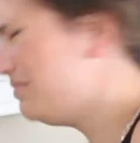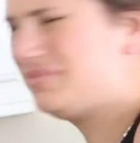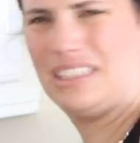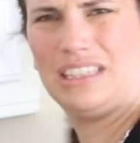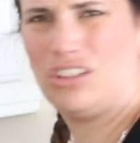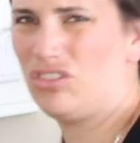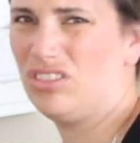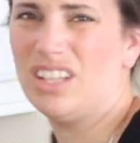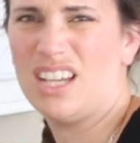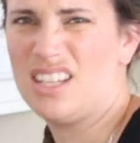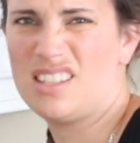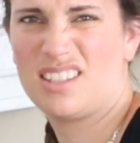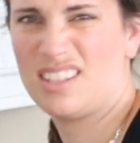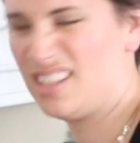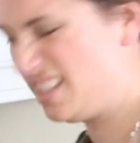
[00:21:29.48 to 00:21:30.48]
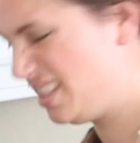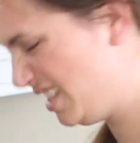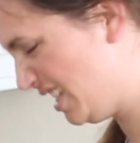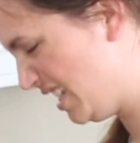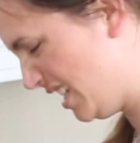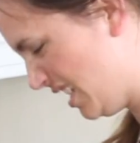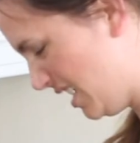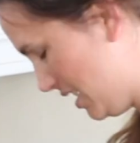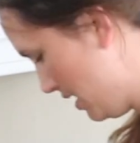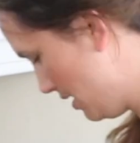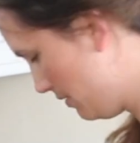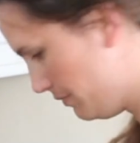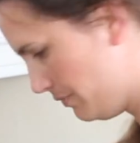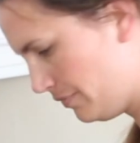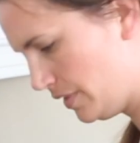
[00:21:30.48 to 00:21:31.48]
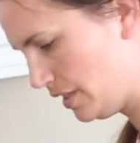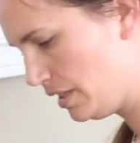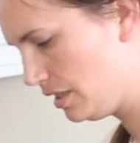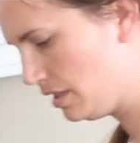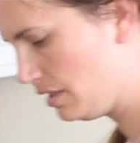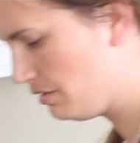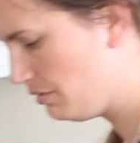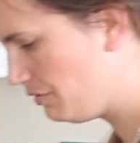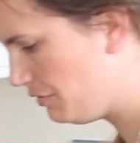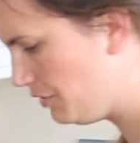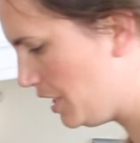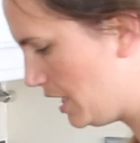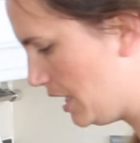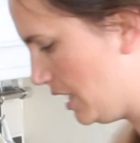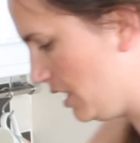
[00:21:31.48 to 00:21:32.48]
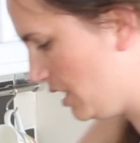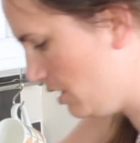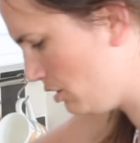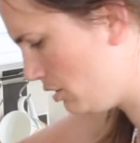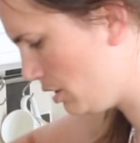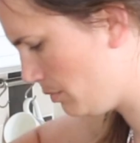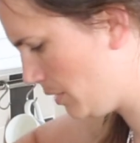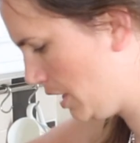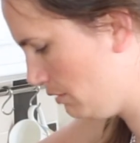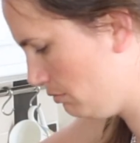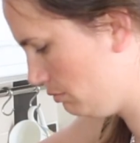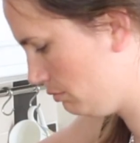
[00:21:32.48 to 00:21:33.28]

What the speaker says: not nice acidic feeling in your tummy.